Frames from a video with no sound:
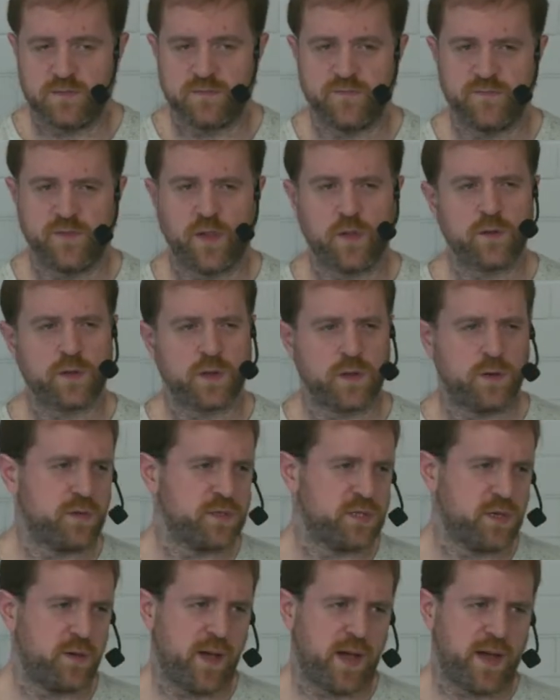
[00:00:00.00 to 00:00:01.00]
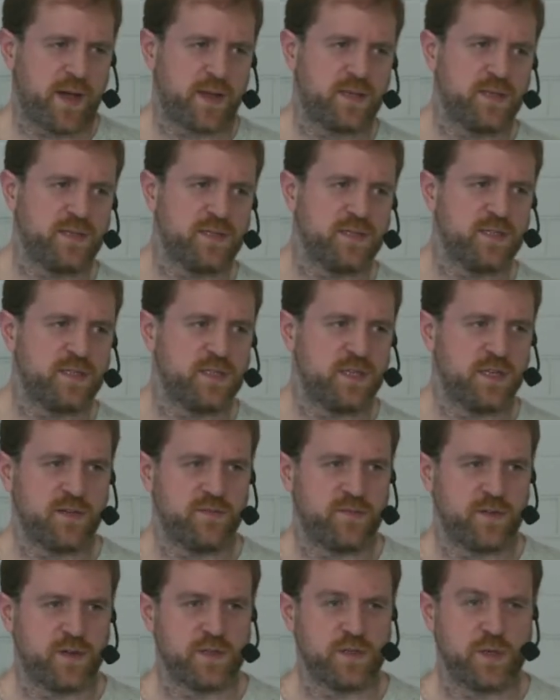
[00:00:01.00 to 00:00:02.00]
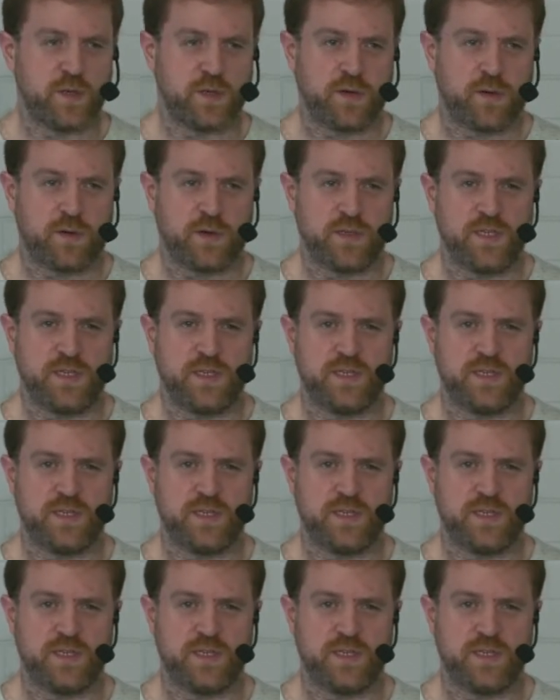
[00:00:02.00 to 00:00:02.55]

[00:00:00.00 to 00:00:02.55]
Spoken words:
Vault can also act as a certificate authority,